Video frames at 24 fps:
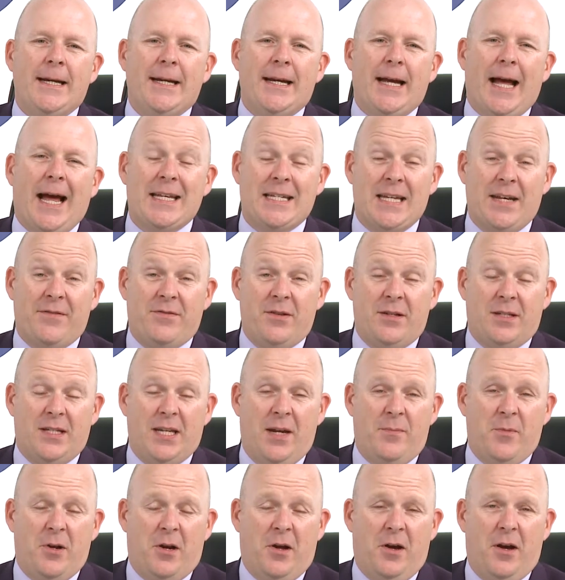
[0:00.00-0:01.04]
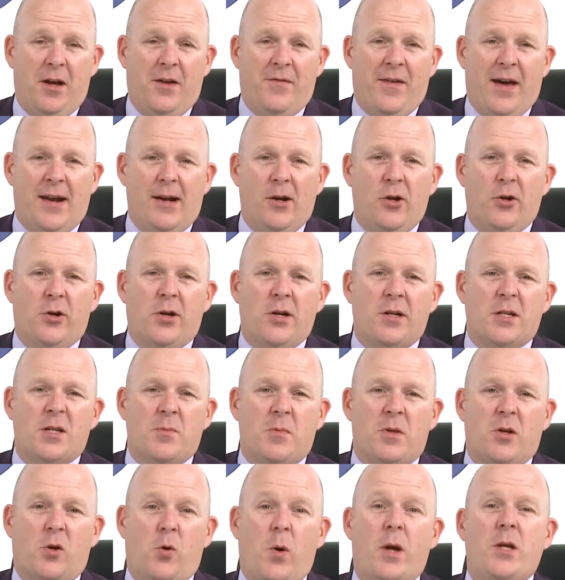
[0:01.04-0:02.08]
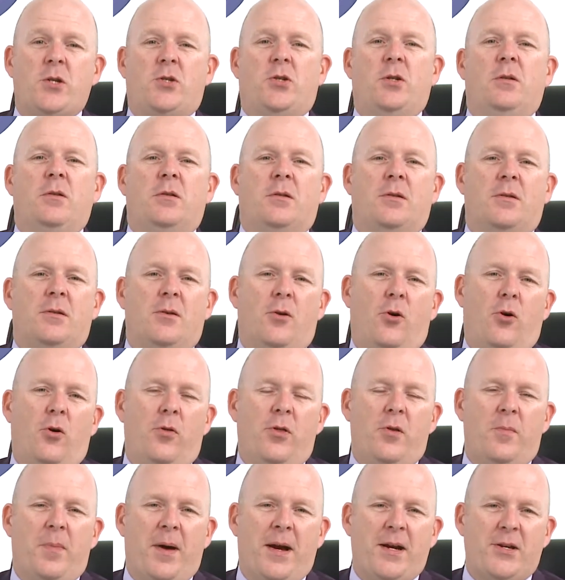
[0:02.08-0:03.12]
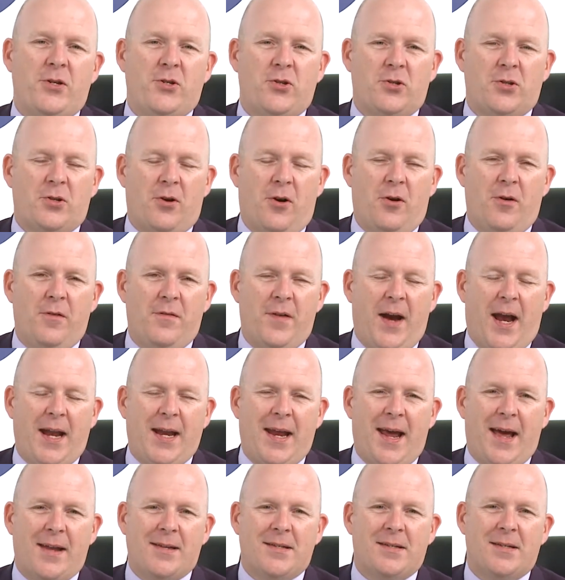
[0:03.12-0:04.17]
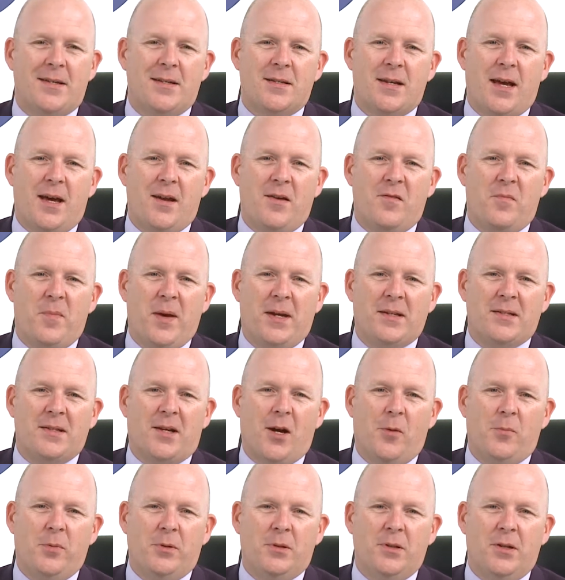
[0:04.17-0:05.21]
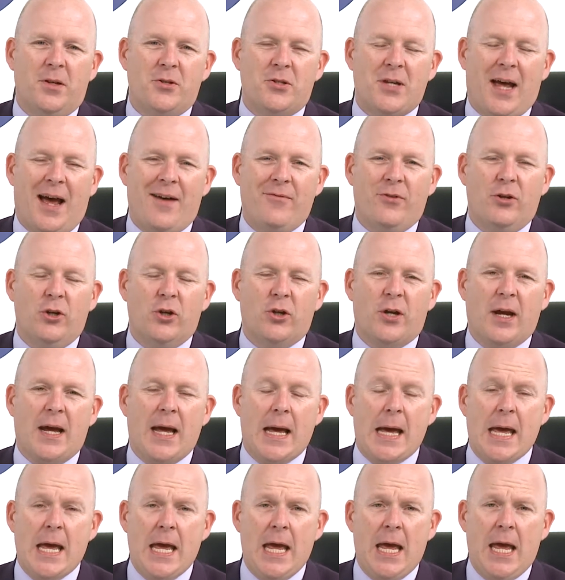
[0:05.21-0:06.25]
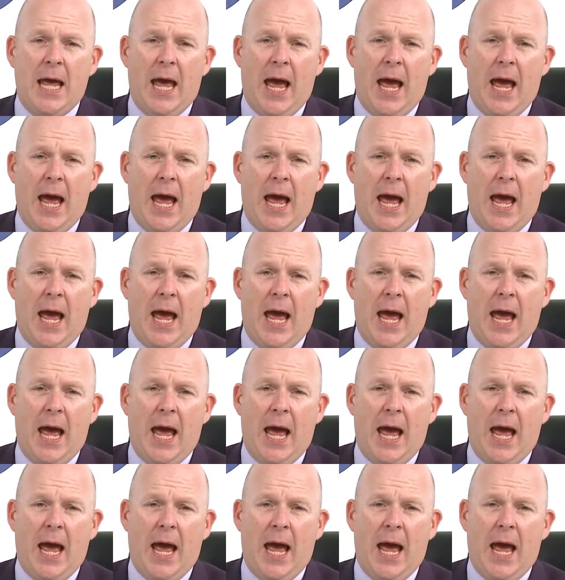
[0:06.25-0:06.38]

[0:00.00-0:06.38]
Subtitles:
As ever, Tim and I have had a look at some of the questions on the pages of Any Answers and have picked a couple to have a look at.